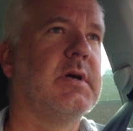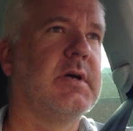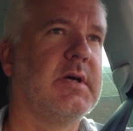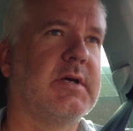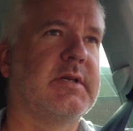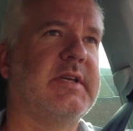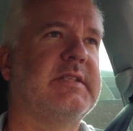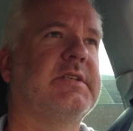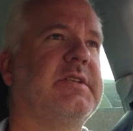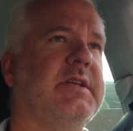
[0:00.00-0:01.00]
on. Uh,
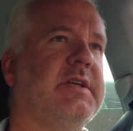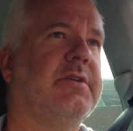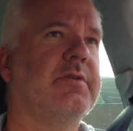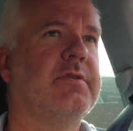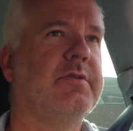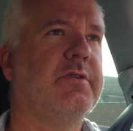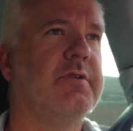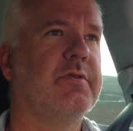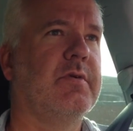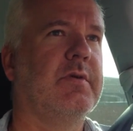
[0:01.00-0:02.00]
G T D, you
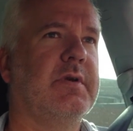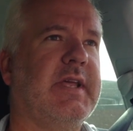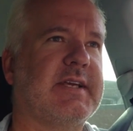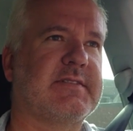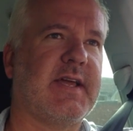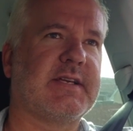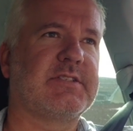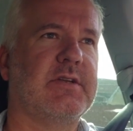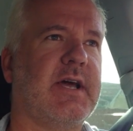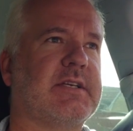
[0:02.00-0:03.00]
you do next
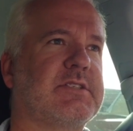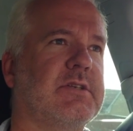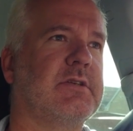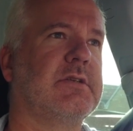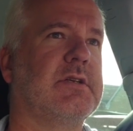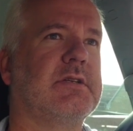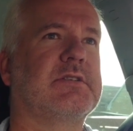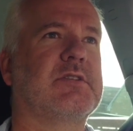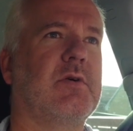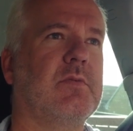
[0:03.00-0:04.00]
action, action, uh,
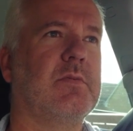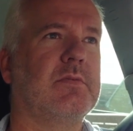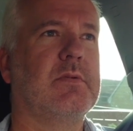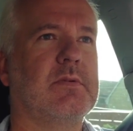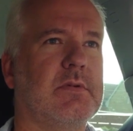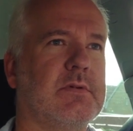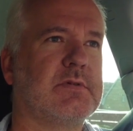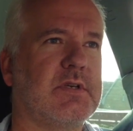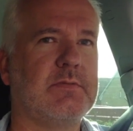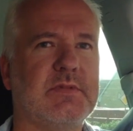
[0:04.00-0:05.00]
some uh,
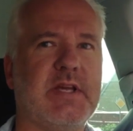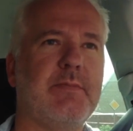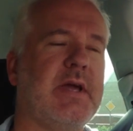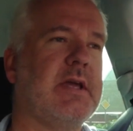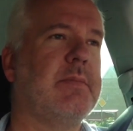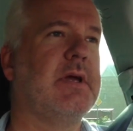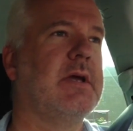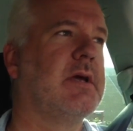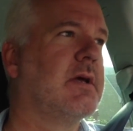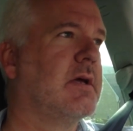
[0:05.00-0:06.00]
someday
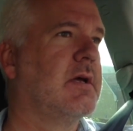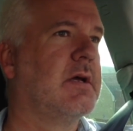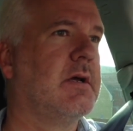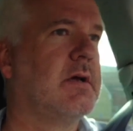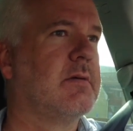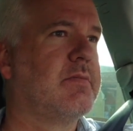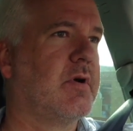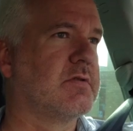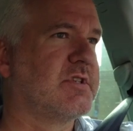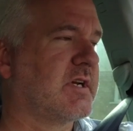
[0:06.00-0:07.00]
maybe,
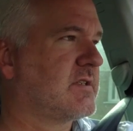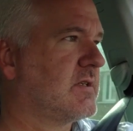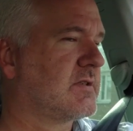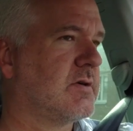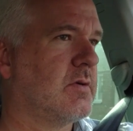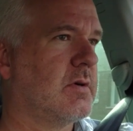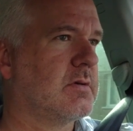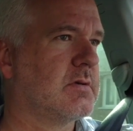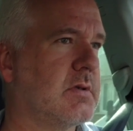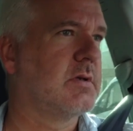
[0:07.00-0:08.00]
projects and so
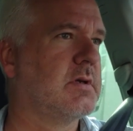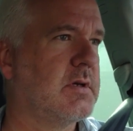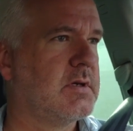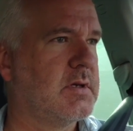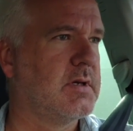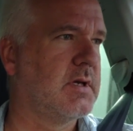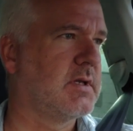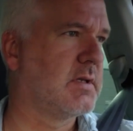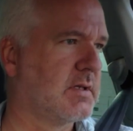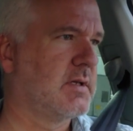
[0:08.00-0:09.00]
on,
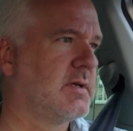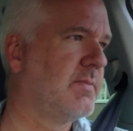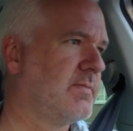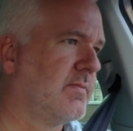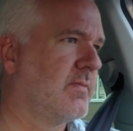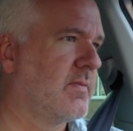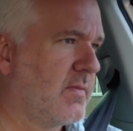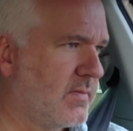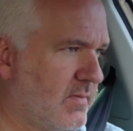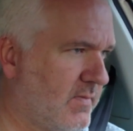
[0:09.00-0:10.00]
and. Uh,
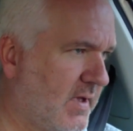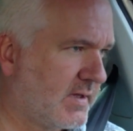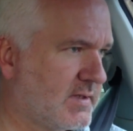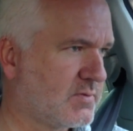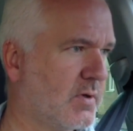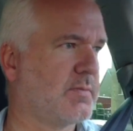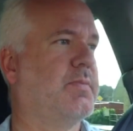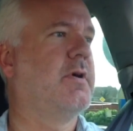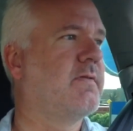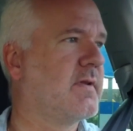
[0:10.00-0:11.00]
That has worked
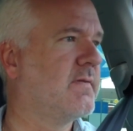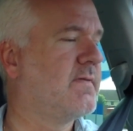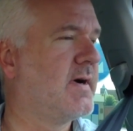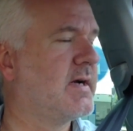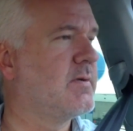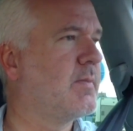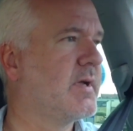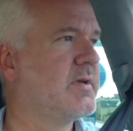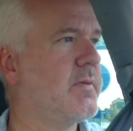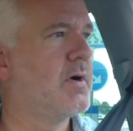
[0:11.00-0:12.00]
perfectly fine,
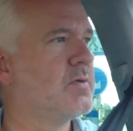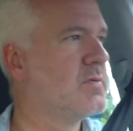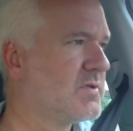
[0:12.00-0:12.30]
my own